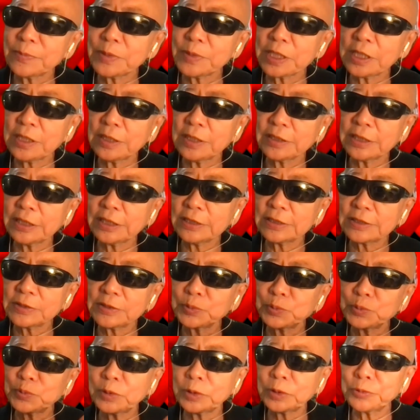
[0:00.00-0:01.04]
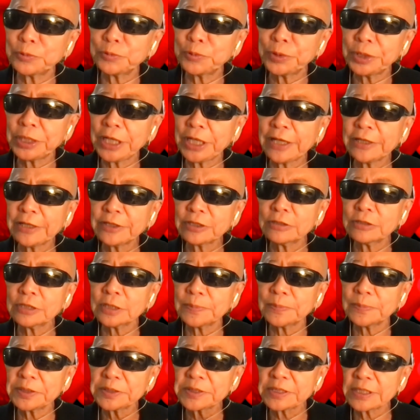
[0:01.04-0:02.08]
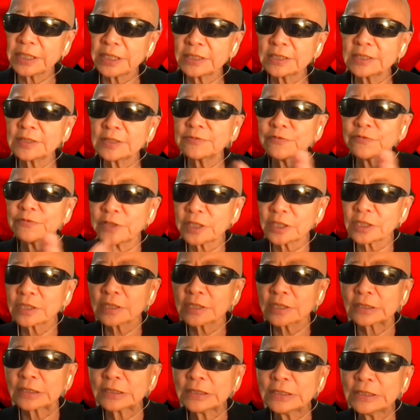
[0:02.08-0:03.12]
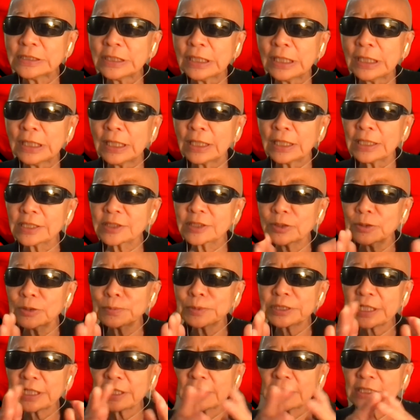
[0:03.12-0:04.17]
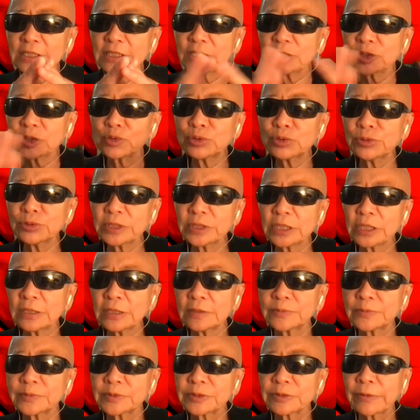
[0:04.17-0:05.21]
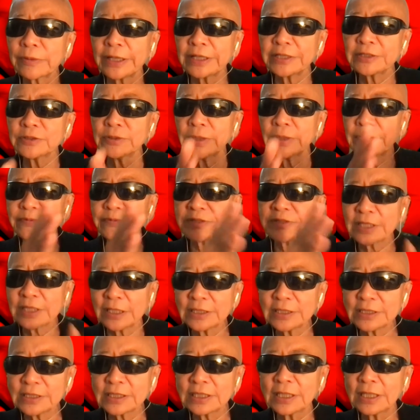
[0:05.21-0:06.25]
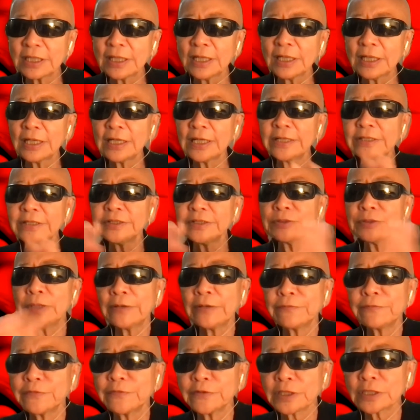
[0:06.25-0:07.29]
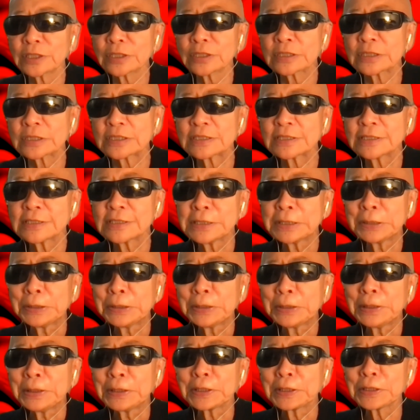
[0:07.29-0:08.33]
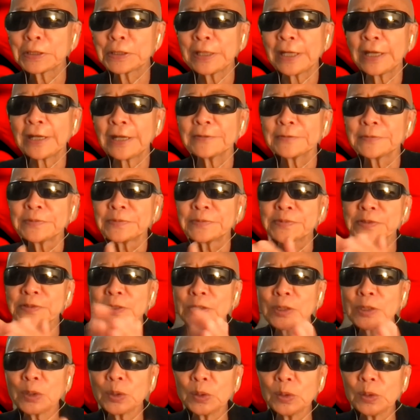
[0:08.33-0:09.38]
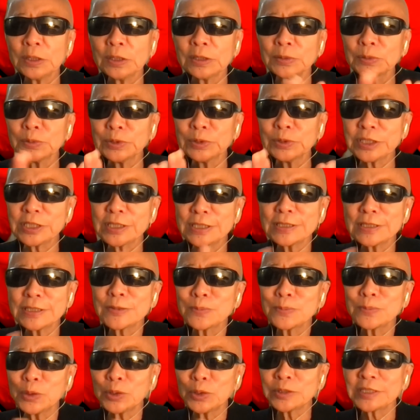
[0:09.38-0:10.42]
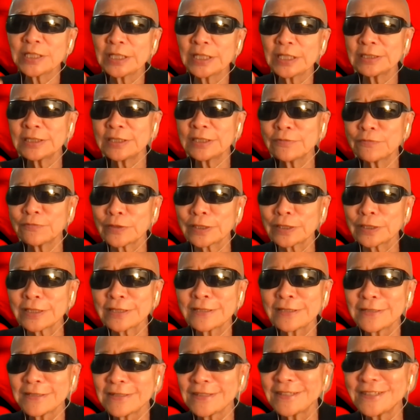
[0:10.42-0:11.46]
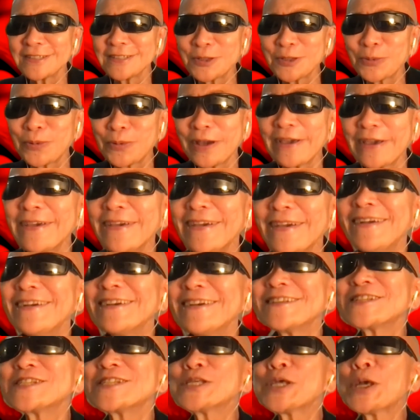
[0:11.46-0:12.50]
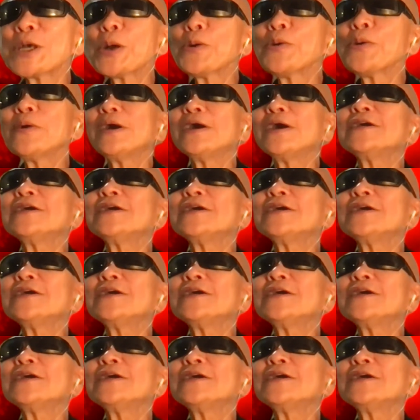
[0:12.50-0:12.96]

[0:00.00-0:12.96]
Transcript: time, I guess when I talk about science fiction, it's almost like it's two terms, right? You have science and you have fiction. Yeah. So which is more scientific in a way. So